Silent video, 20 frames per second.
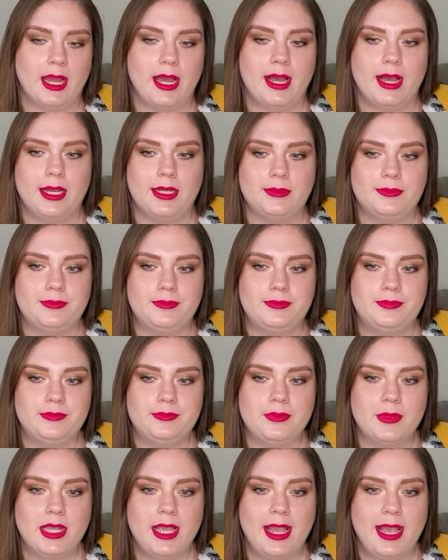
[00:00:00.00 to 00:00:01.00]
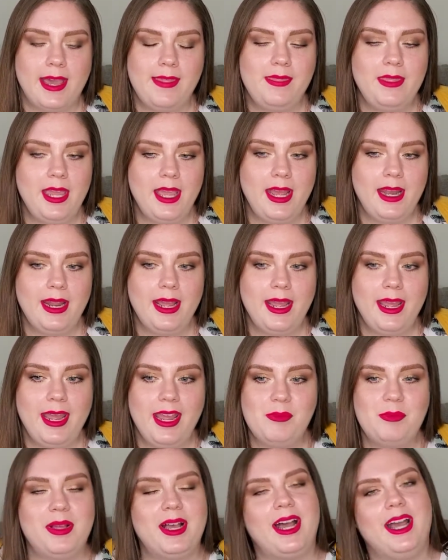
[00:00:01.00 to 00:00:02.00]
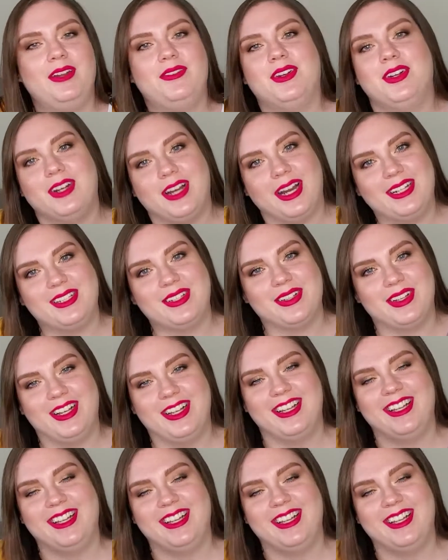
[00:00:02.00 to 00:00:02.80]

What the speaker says: And then I applied for grad school.